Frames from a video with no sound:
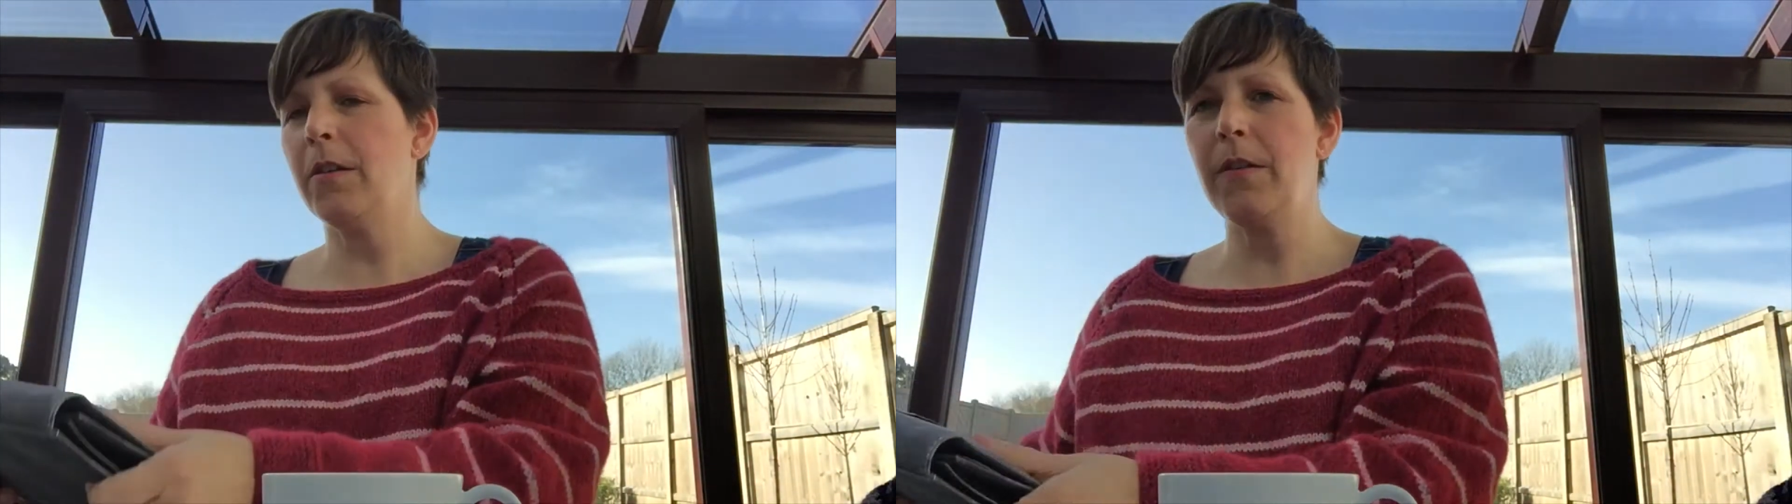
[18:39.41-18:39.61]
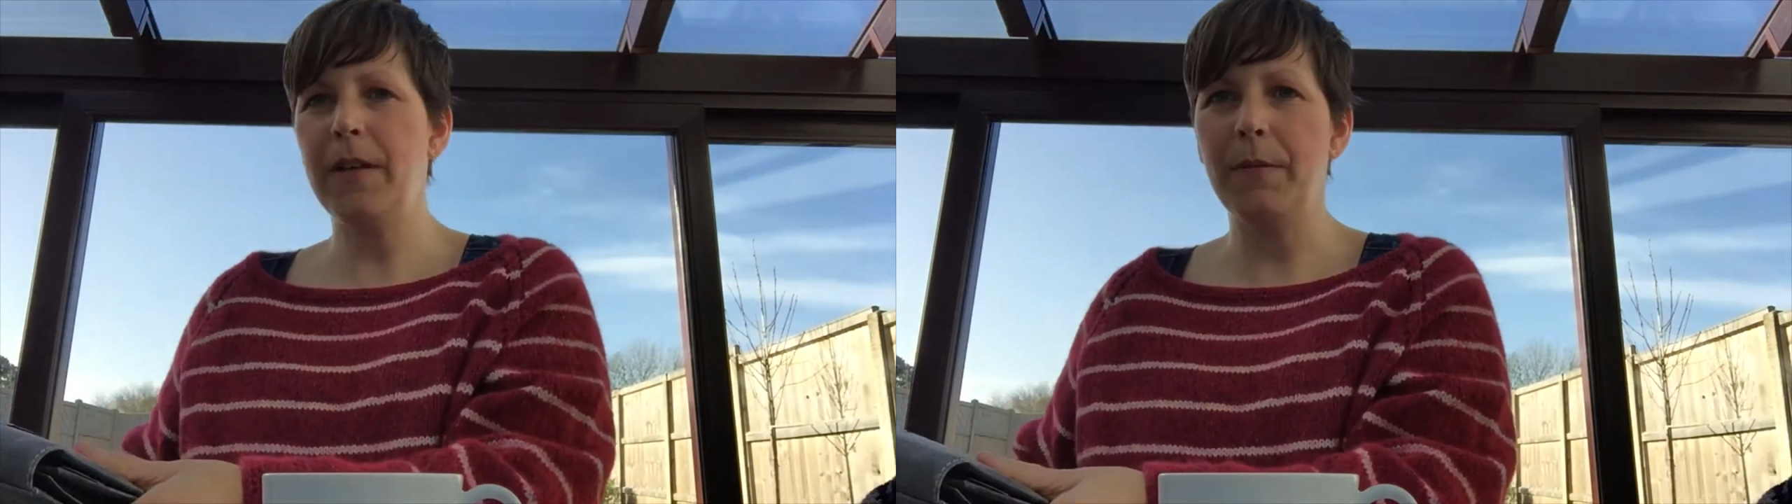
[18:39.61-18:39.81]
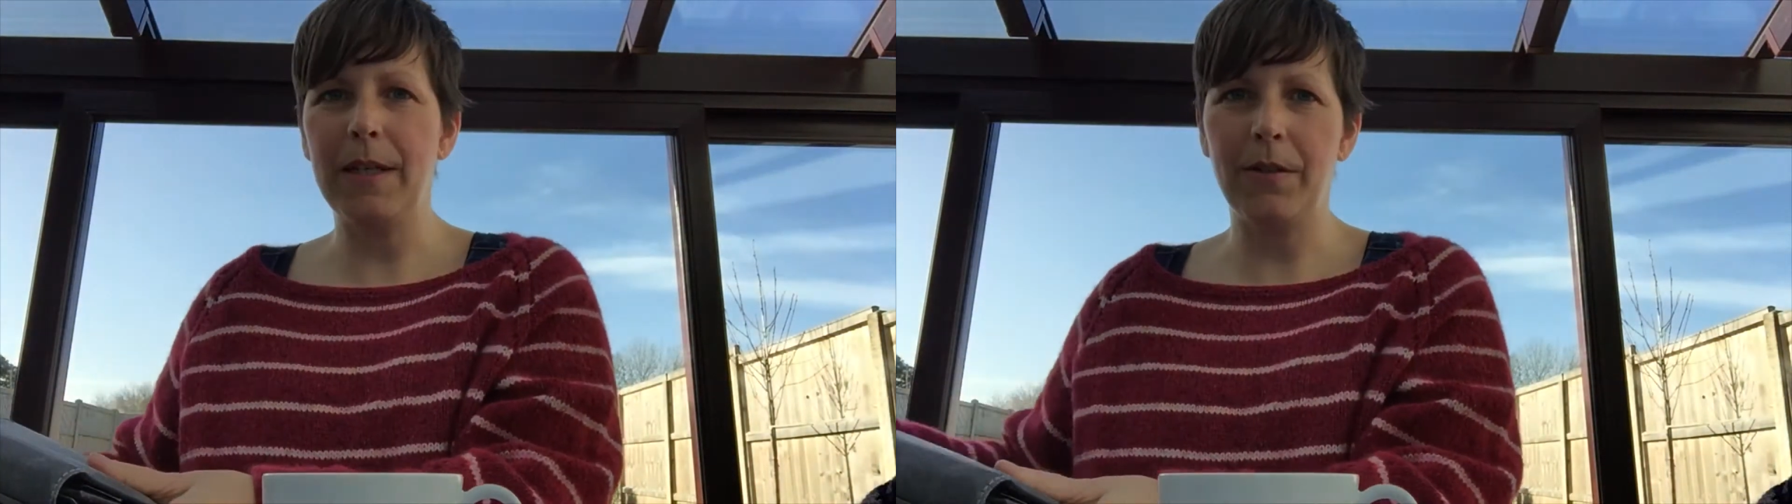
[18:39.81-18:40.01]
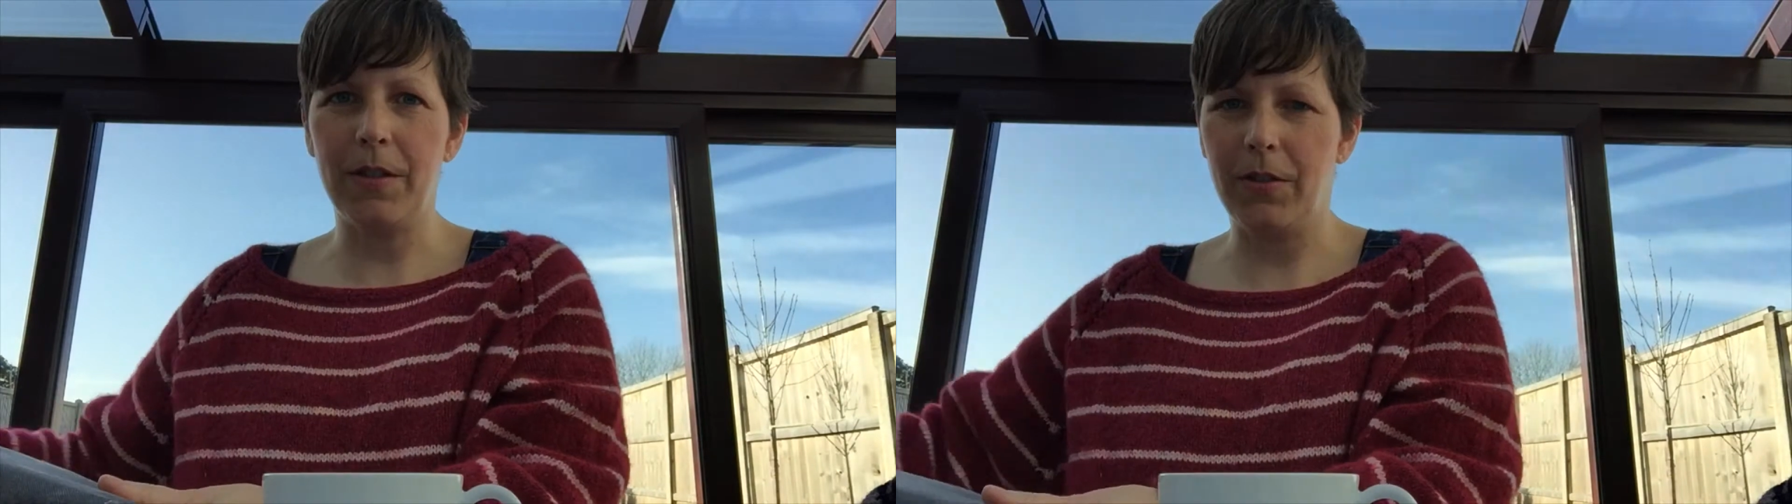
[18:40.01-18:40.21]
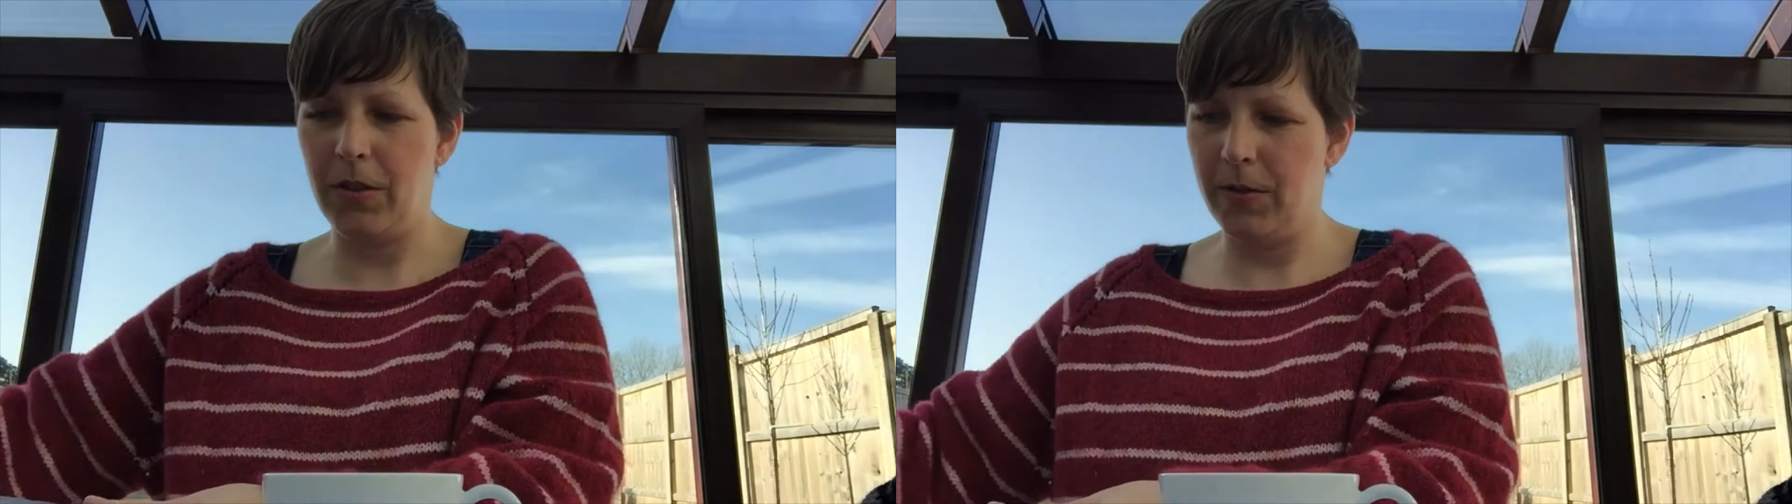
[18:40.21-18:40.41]
know if anyone else
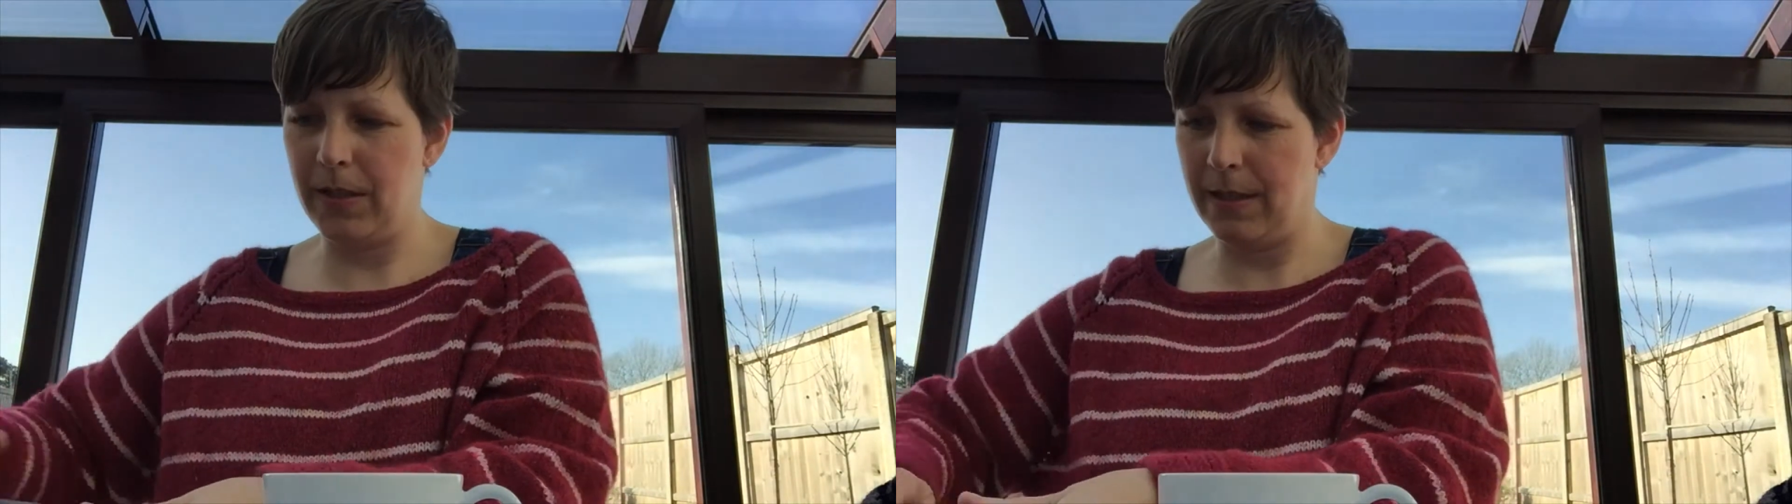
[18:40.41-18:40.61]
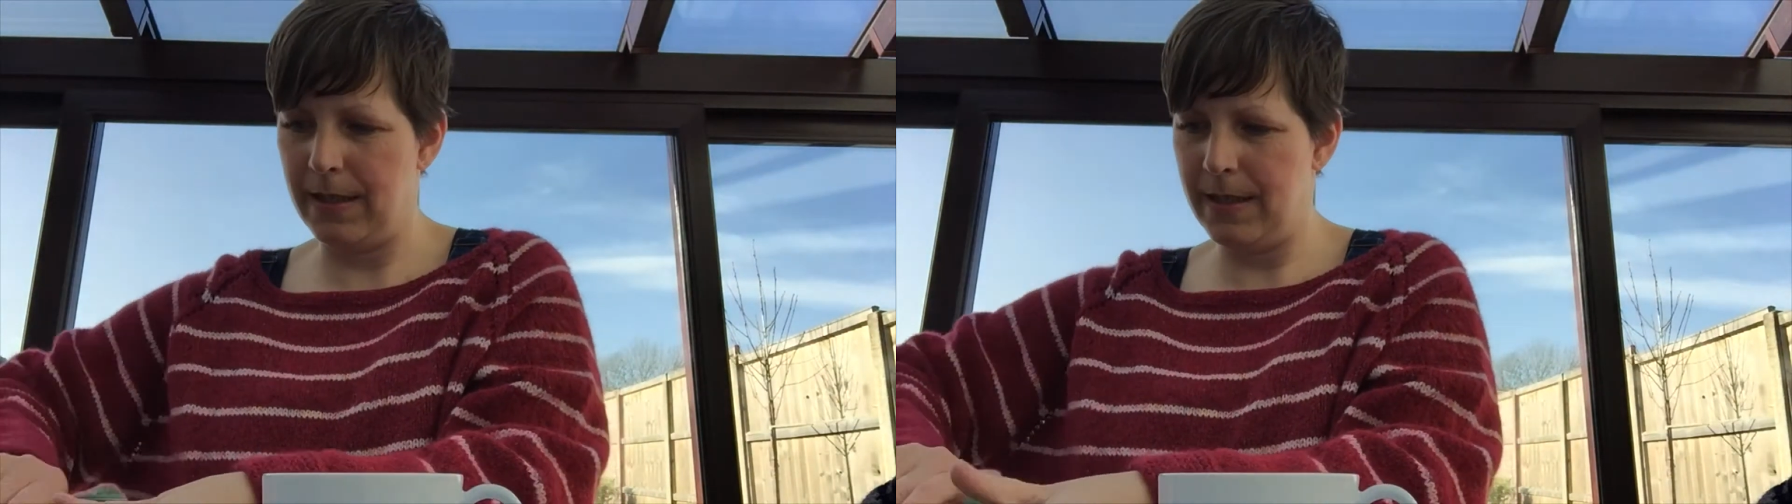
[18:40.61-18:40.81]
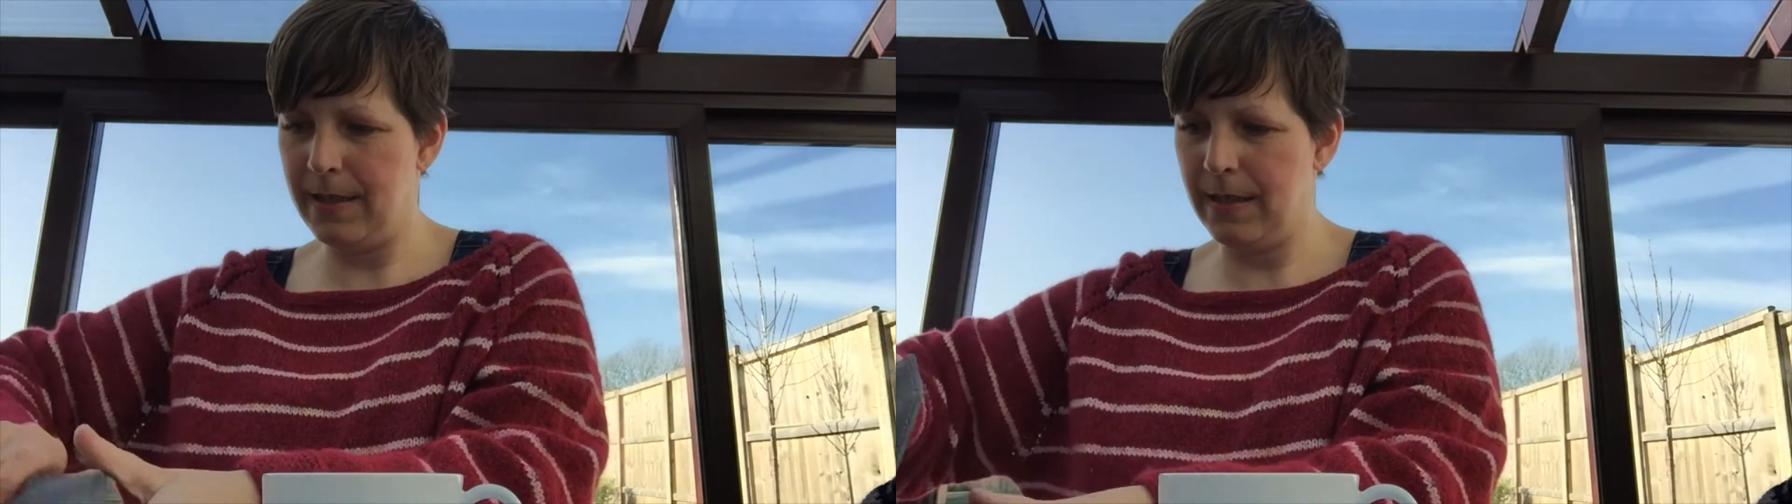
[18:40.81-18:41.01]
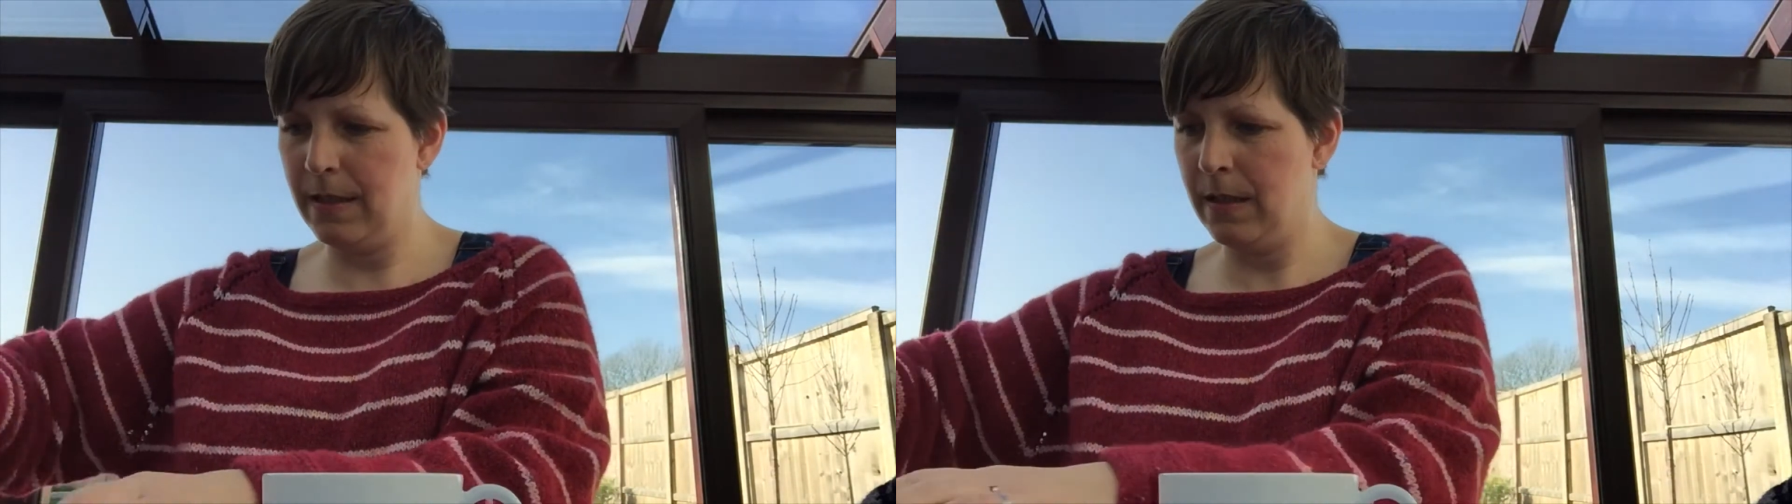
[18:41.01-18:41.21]
is using these.